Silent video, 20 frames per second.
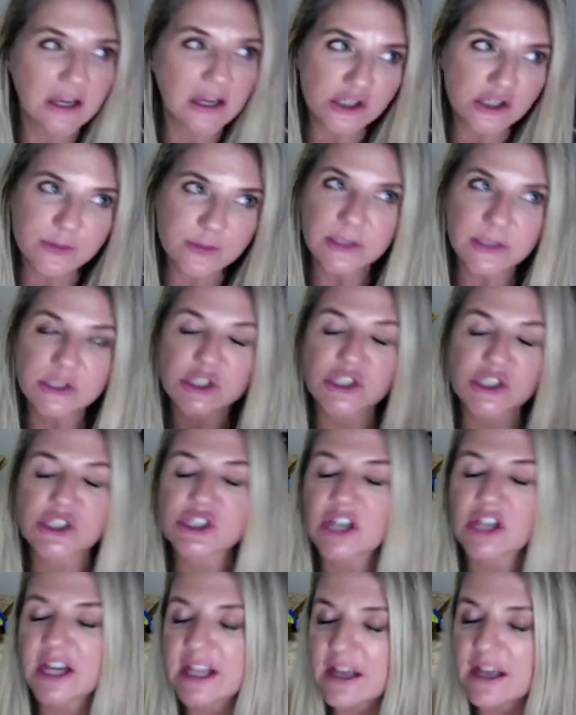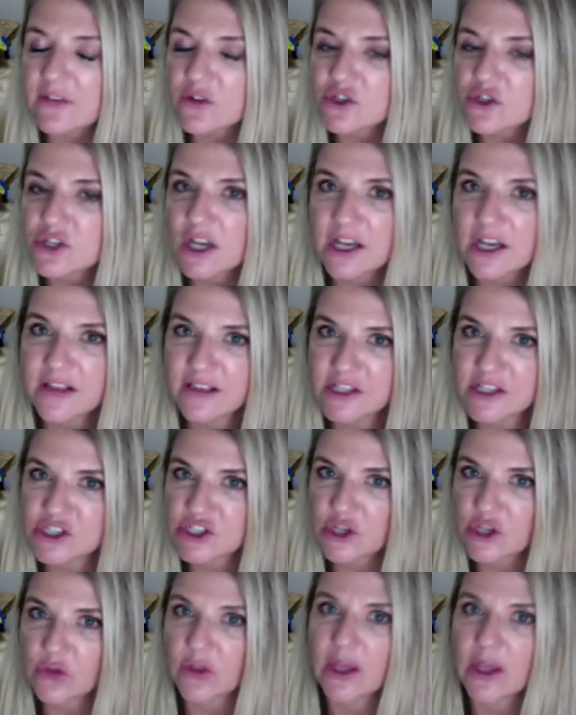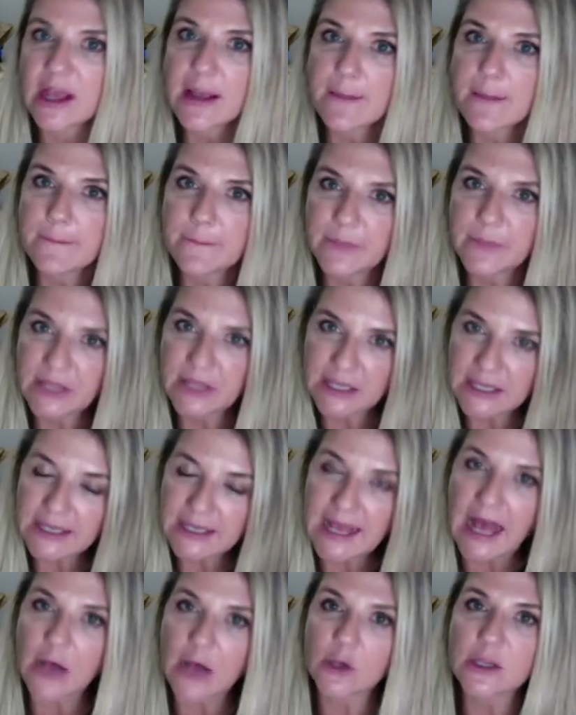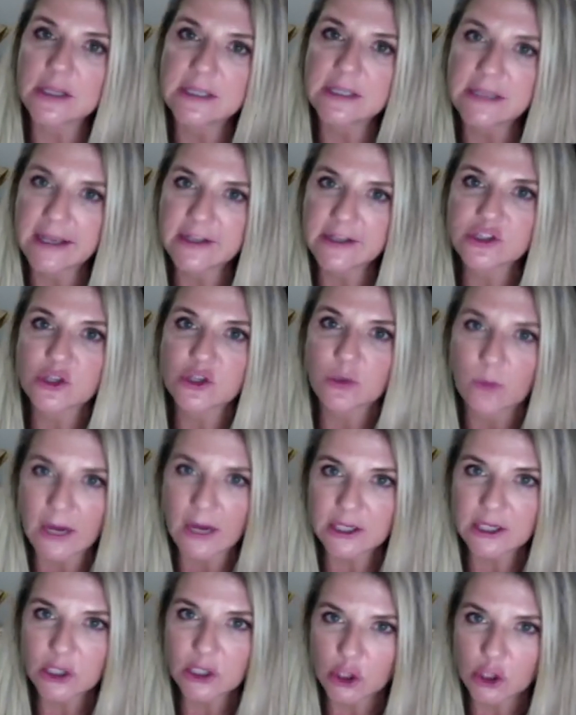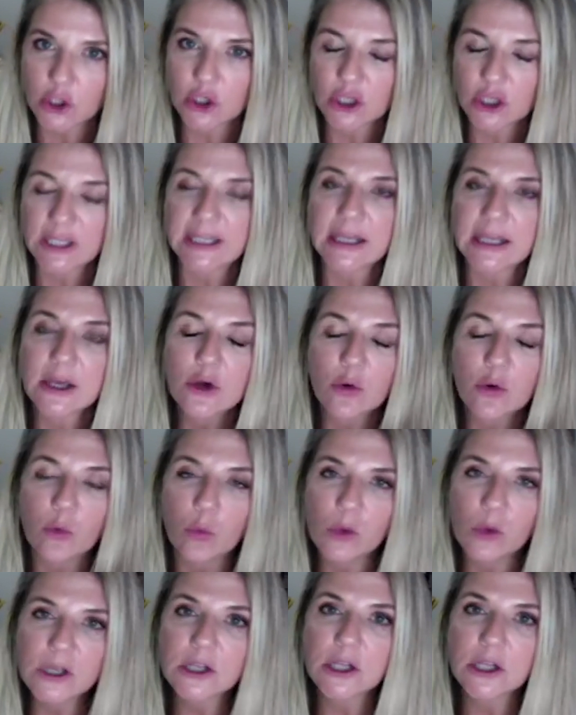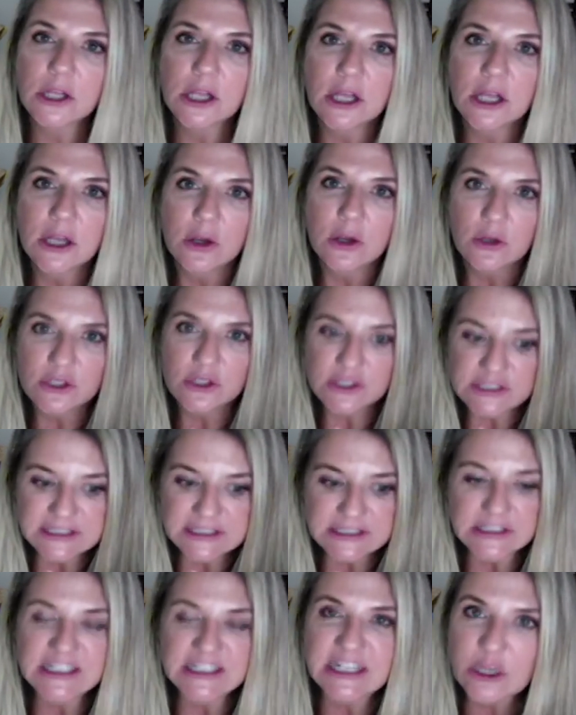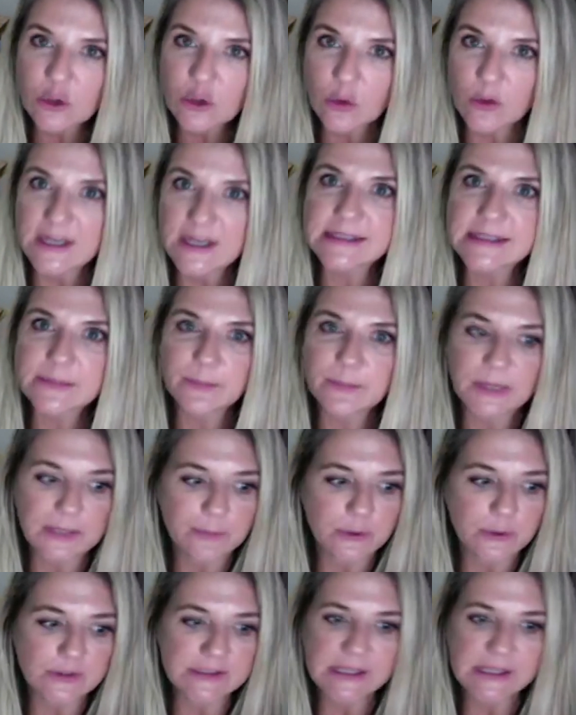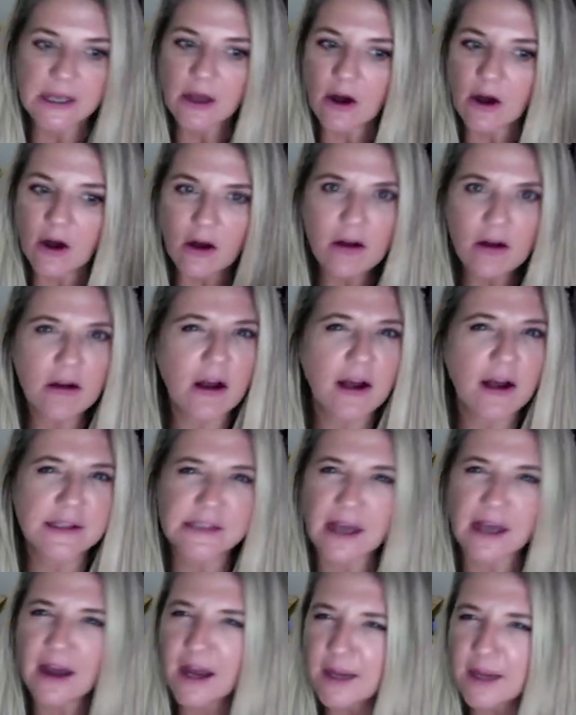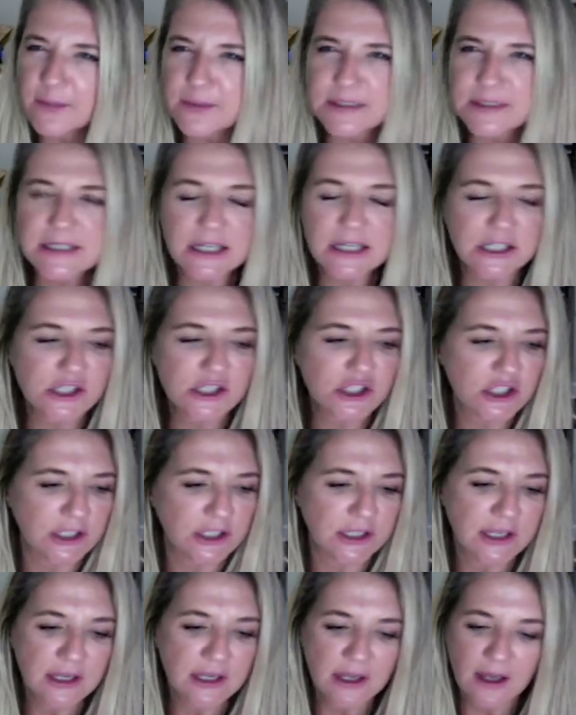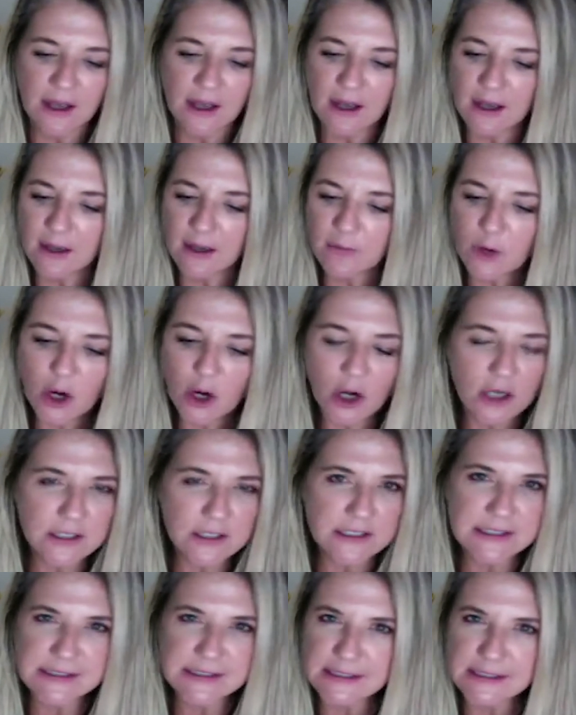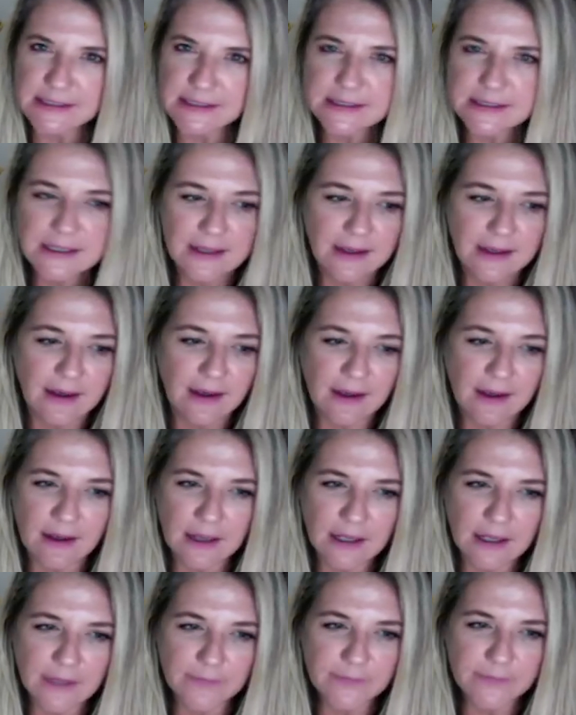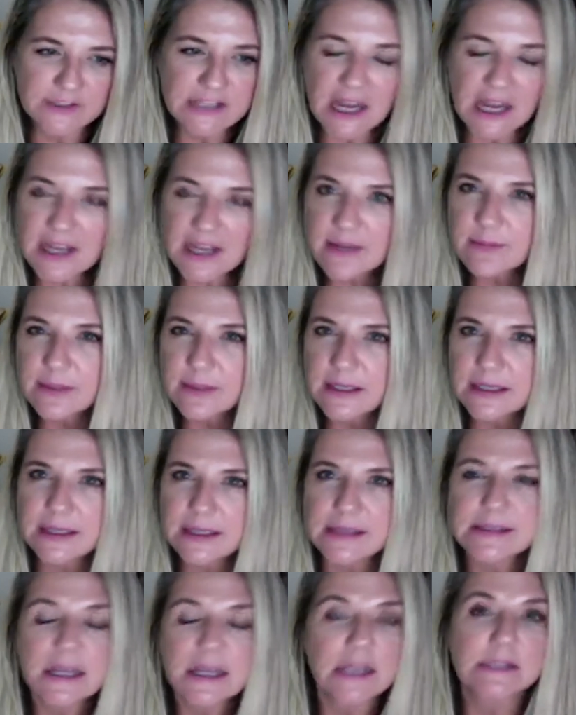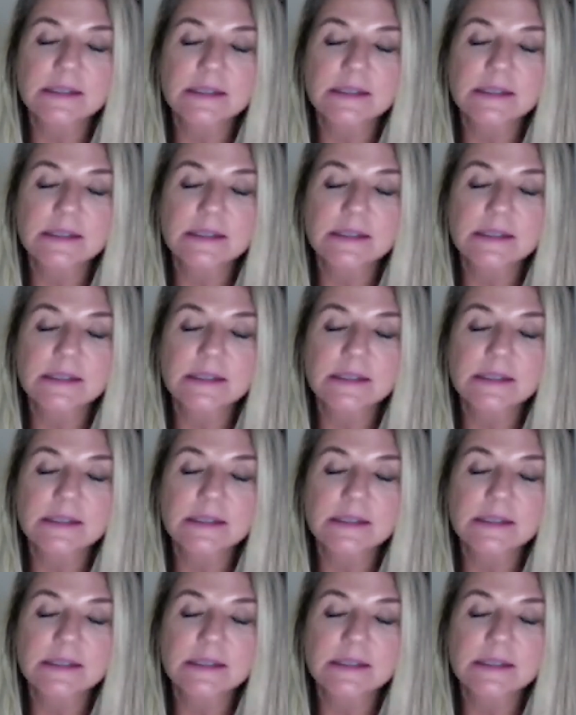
There's been study after study that show that being out in nature regularly will decrease people's all kinds of hypertension, heart disease, diabetes.